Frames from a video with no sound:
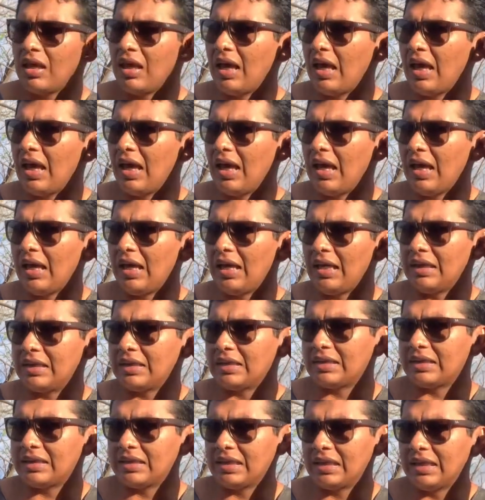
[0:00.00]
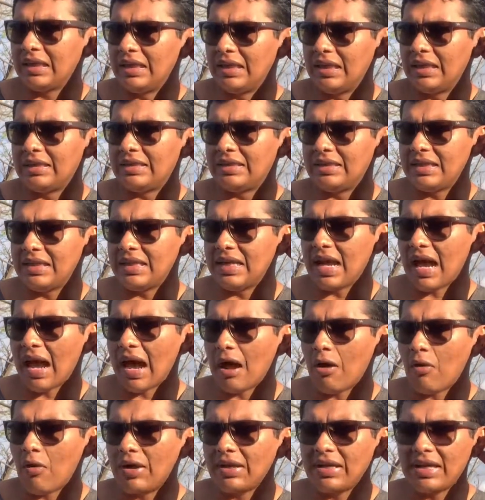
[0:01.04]
and let's see
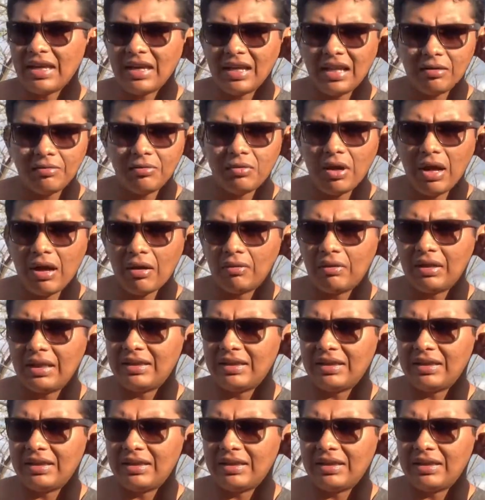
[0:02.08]
how I can help you out.